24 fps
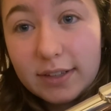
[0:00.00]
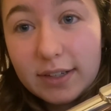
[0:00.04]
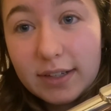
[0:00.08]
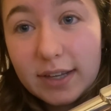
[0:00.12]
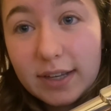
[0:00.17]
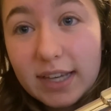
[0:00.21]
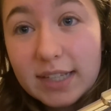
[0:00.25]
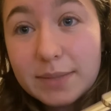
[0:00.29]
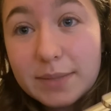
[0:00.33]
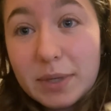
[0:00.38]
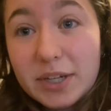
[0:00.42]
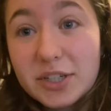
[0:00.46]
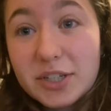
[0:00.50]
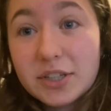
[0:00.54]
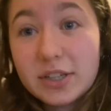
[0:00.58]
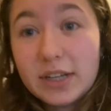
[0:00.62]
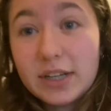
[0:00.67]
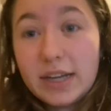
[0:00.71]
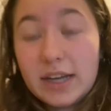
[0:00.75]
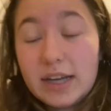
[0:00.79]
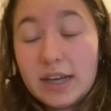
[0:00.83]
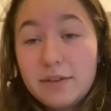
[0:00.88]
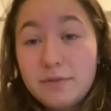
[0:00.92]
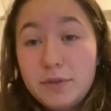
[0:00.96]

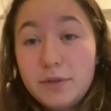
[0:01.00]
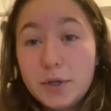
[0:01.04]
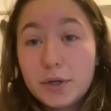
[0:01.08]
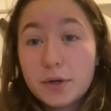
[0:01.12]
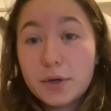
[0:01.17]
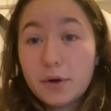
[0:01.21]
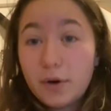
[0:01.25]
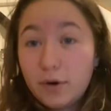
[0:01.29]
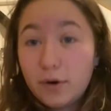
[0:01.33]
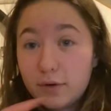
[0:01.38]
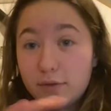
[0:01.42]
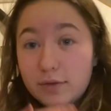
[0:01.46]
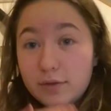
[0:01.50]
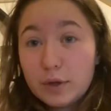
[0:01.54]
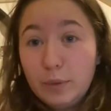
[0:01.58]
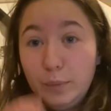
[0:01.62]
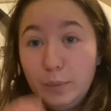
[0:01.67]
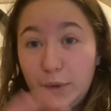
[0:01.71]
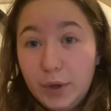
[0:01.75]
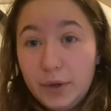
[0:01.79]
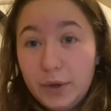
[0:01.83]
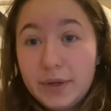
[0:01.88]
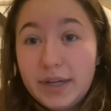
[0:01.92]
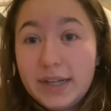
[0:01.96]
especially if you're
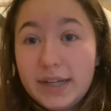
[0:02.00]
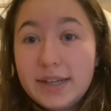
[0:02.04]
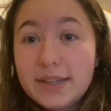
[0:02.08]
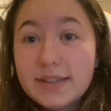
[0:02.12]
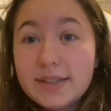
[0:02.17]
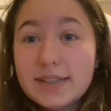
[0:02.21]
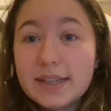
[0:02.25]
overblowing